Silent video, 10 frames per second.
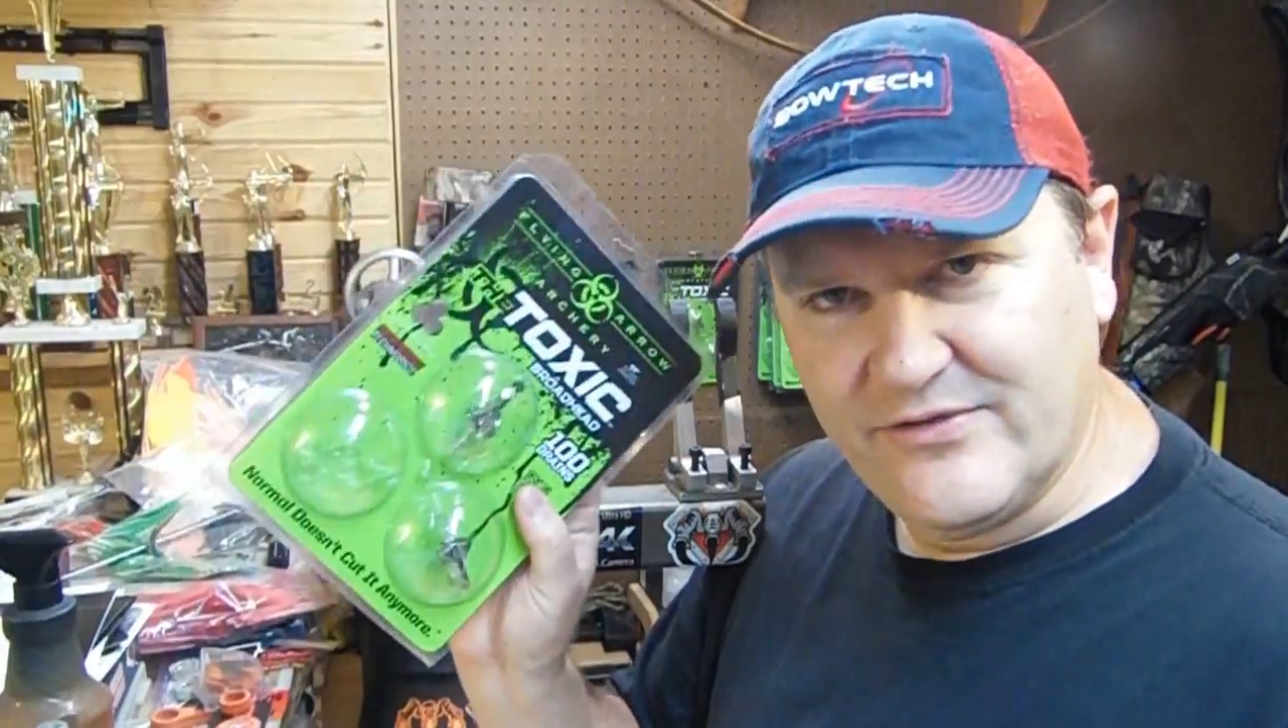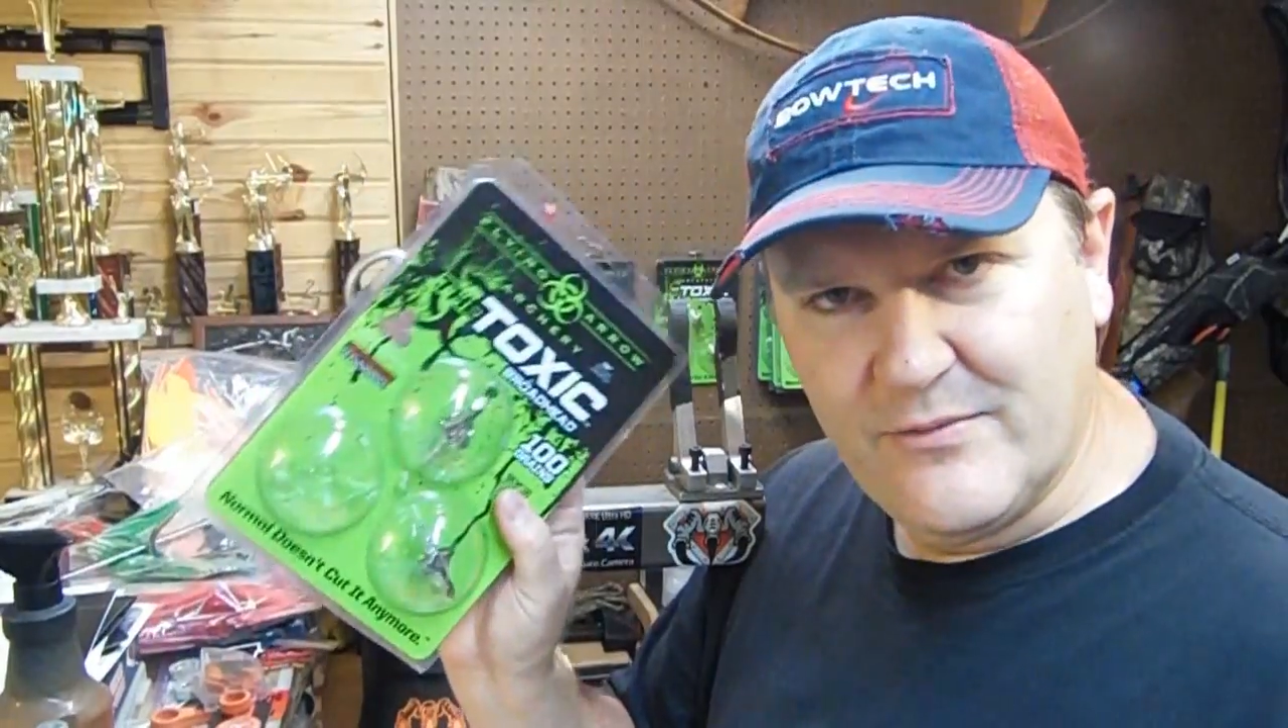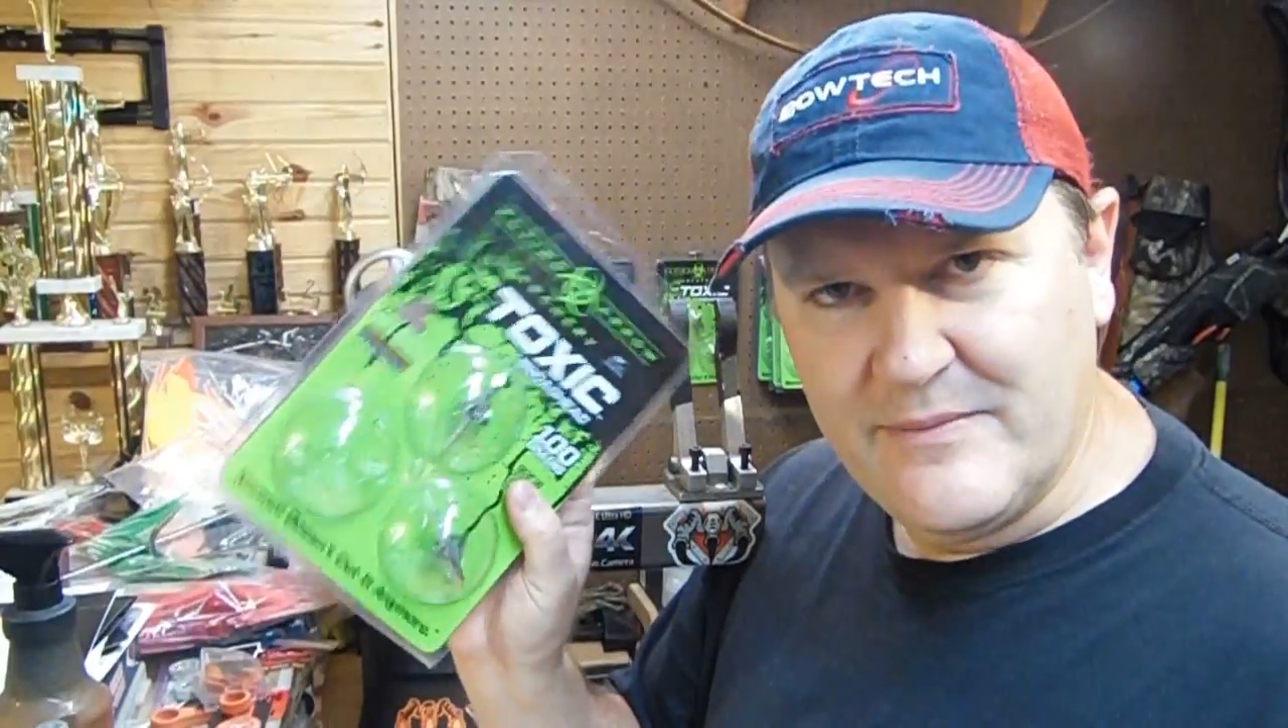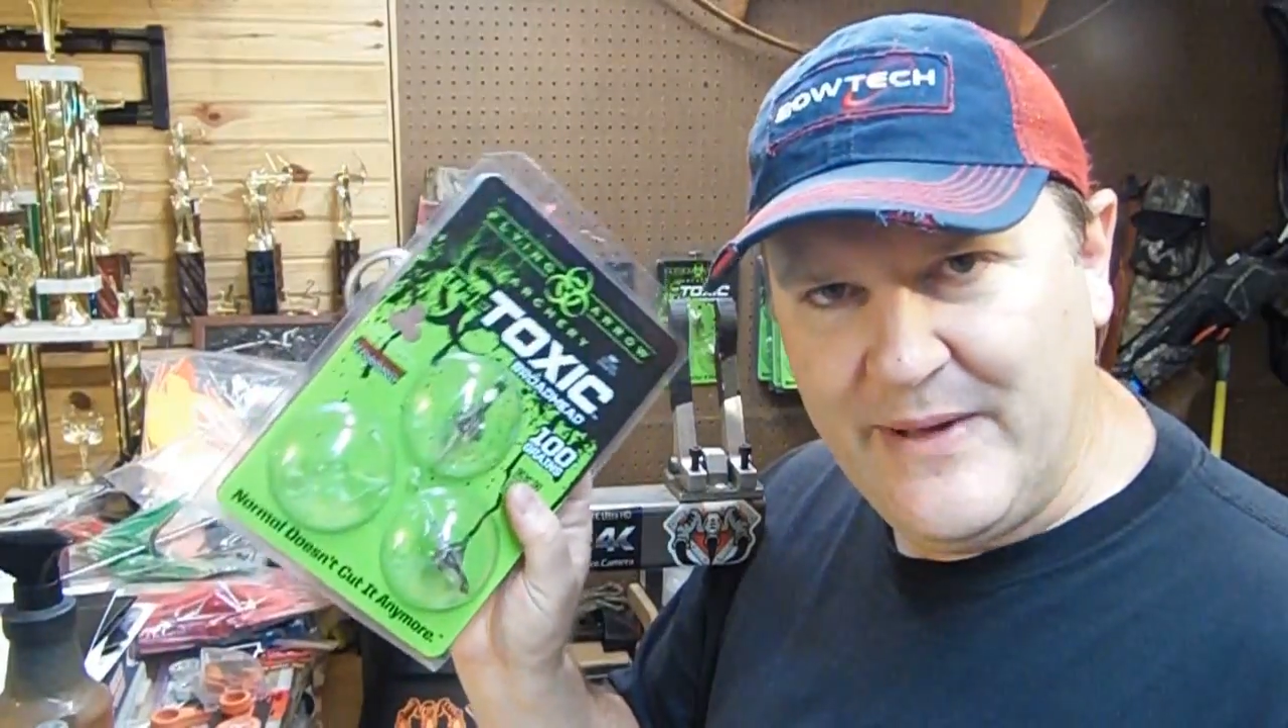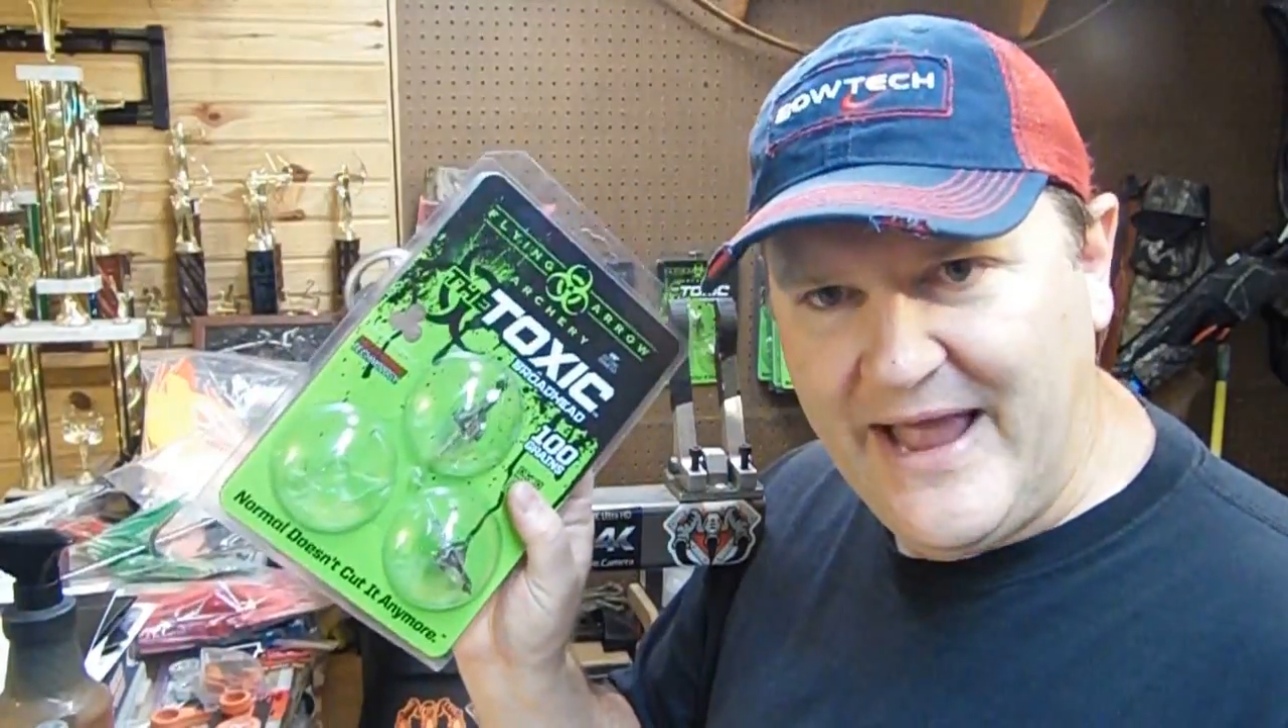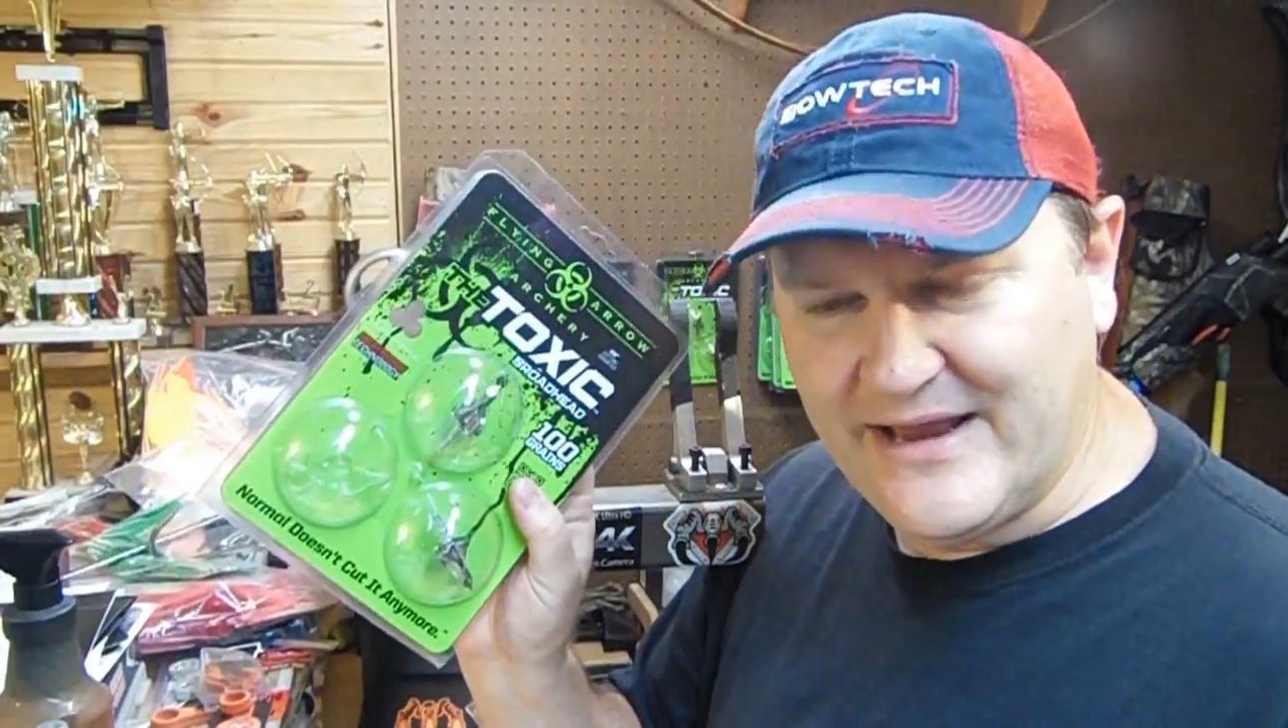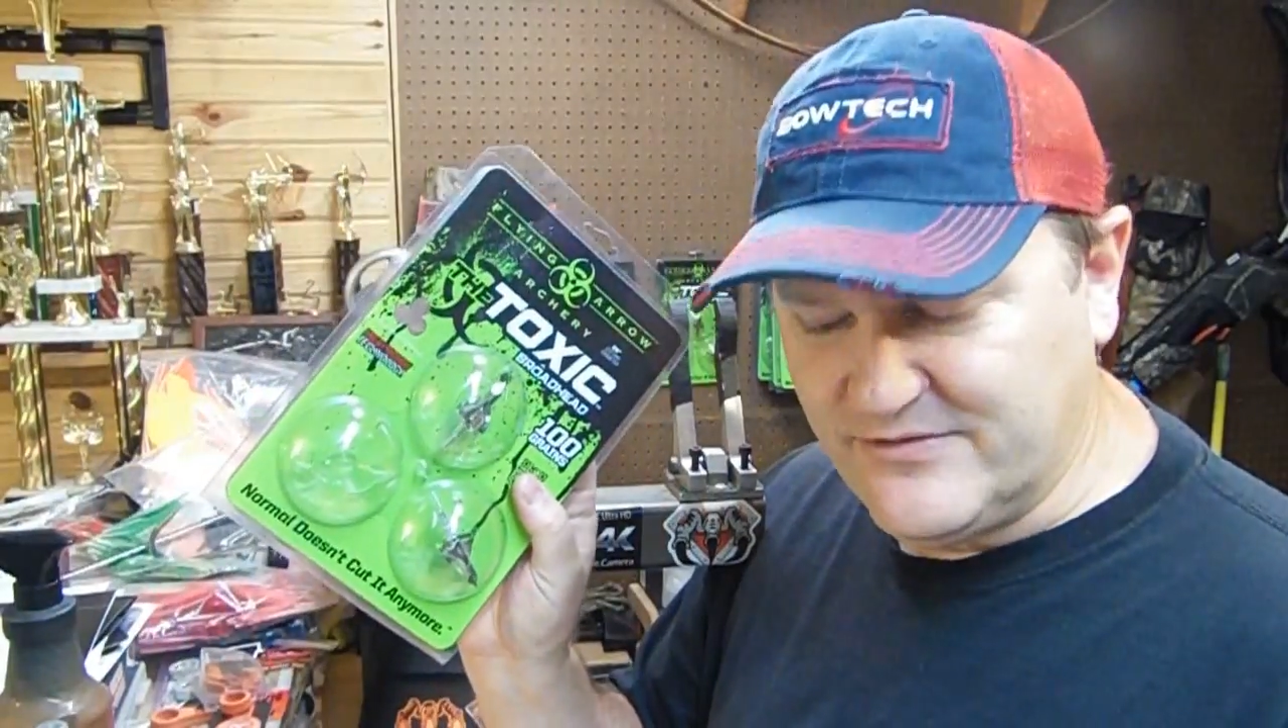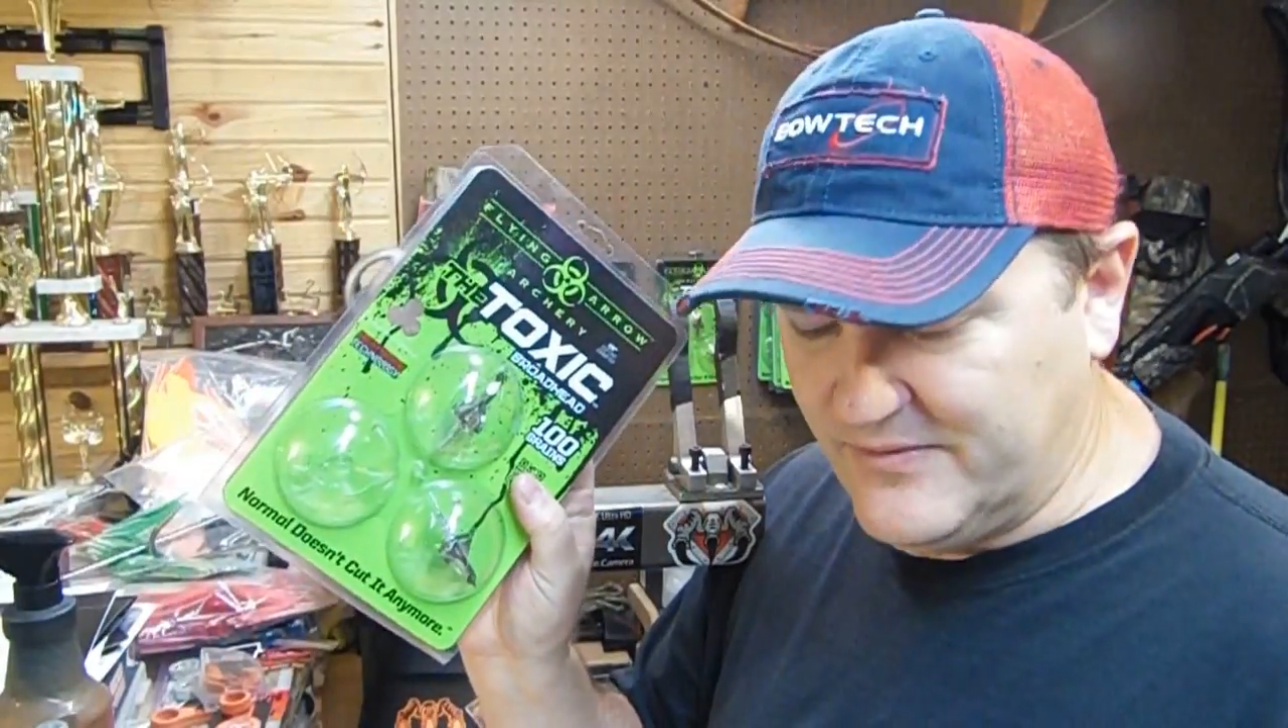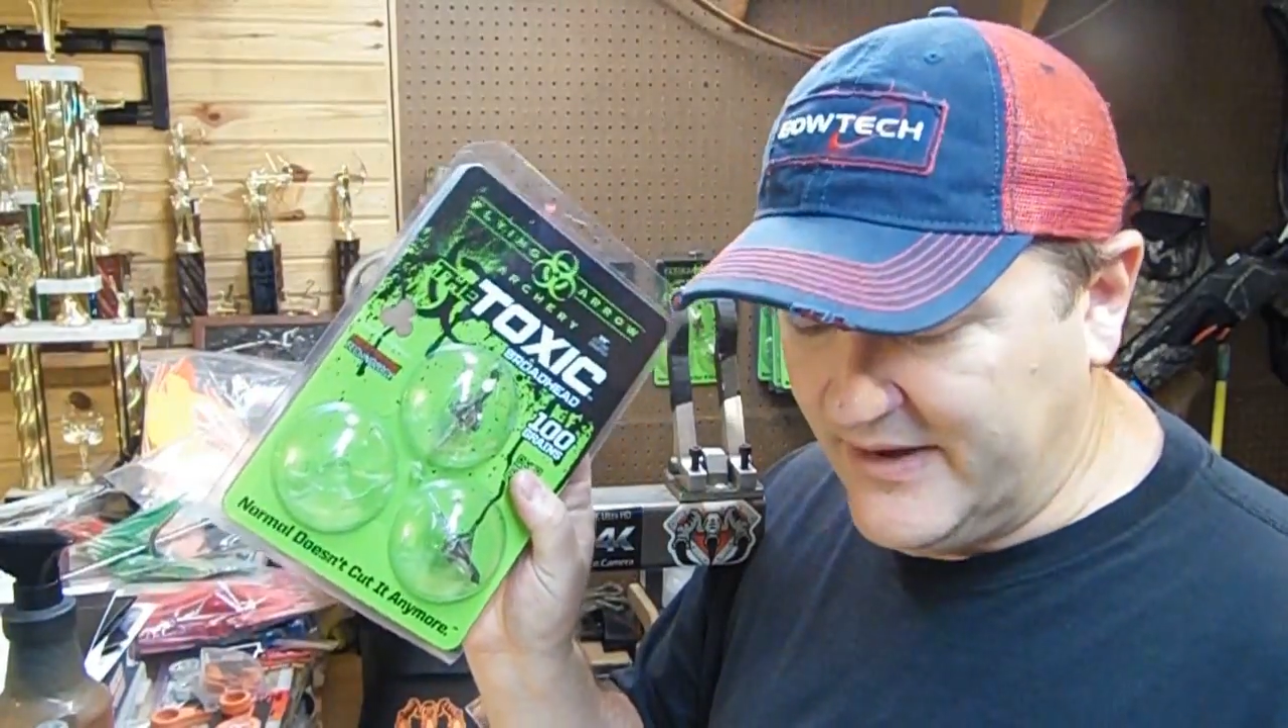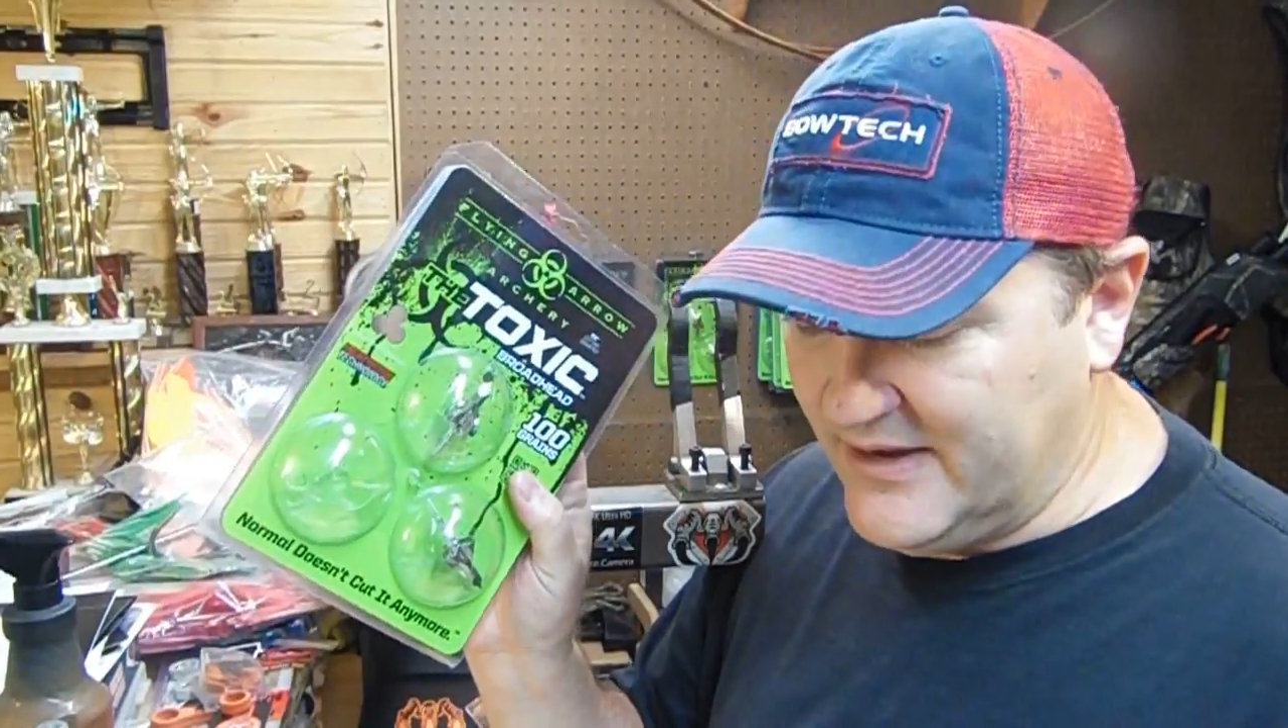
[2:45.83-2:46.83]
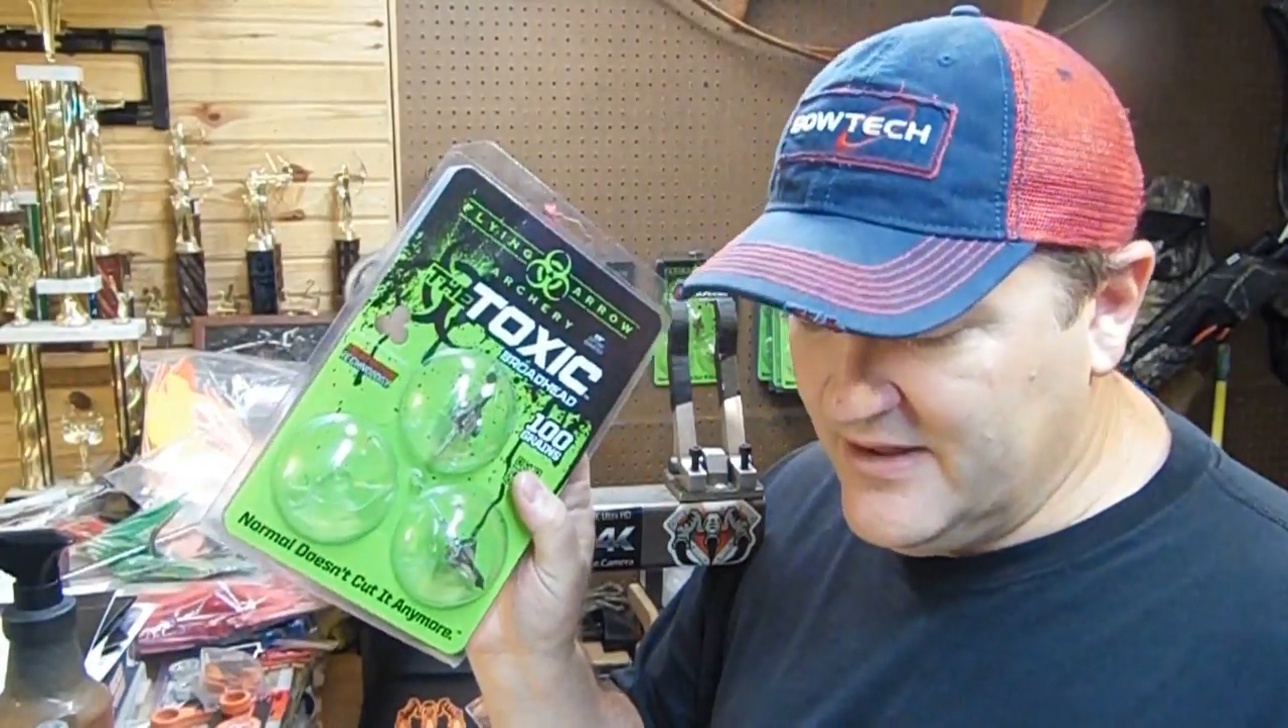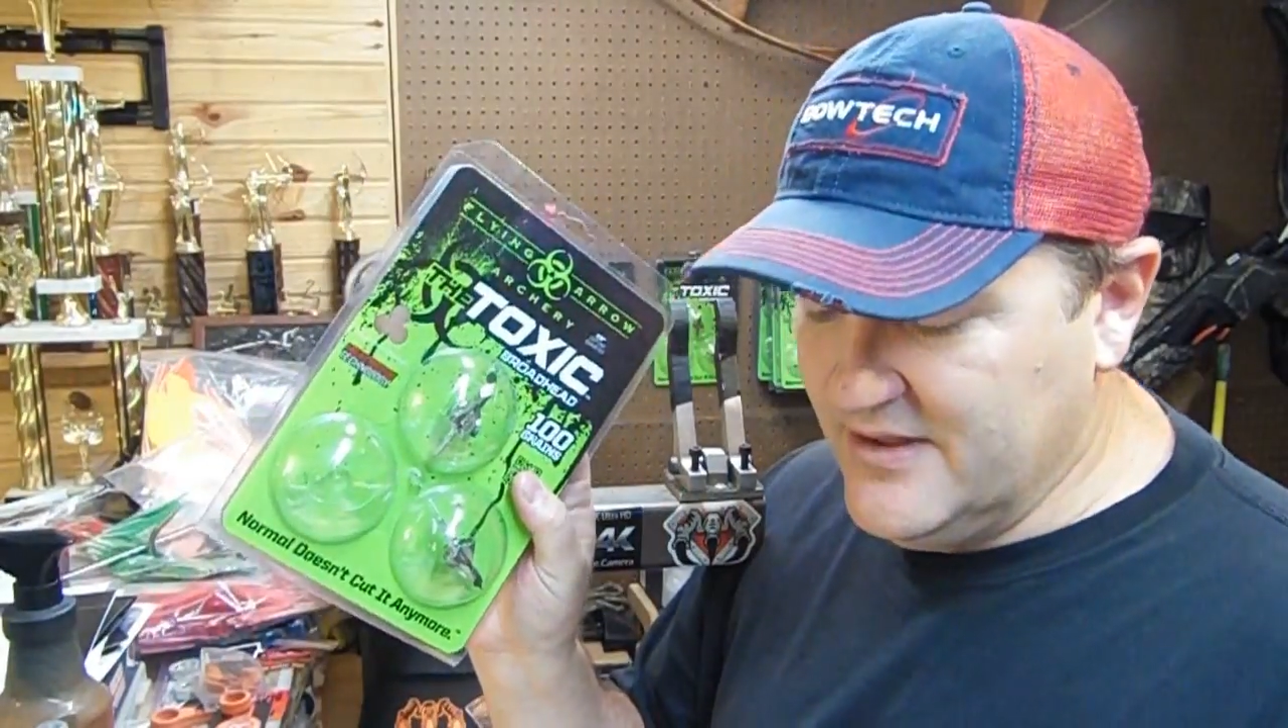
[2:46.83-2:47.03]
to throw my package away.